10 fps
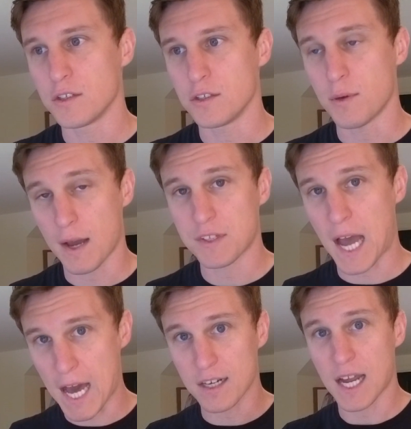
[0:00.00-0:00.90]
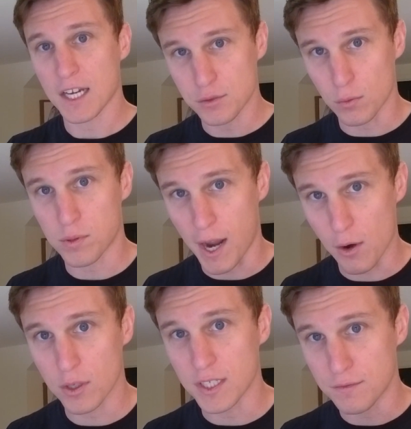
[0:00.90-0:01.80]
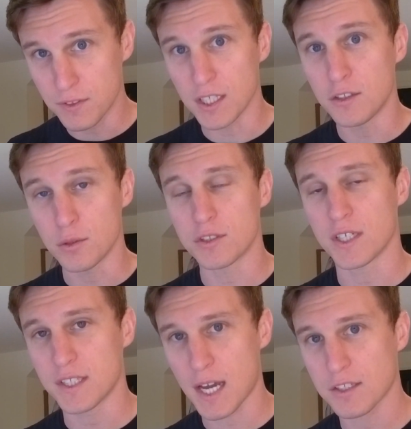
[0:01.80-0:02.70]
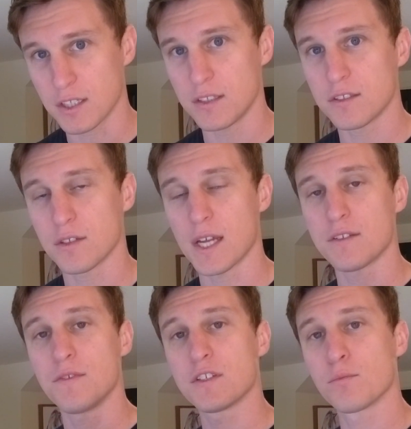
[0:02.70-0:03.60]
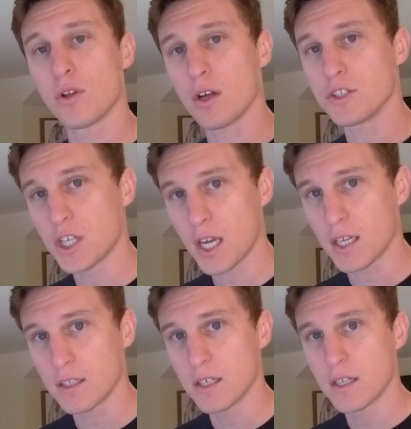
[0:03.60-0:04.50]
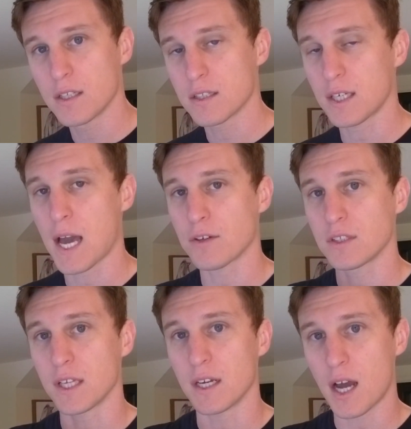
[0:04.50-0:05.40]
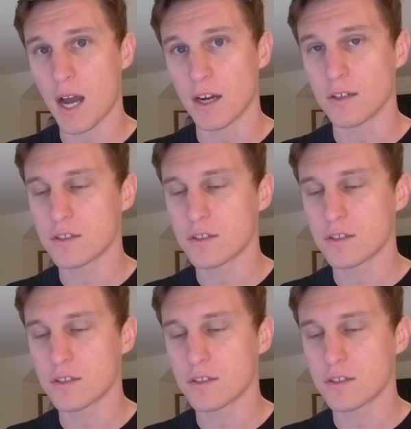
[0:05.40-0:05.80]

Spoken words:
you have to add an actual priority fee to a transaction so that it's visible on chain to calculate it higher.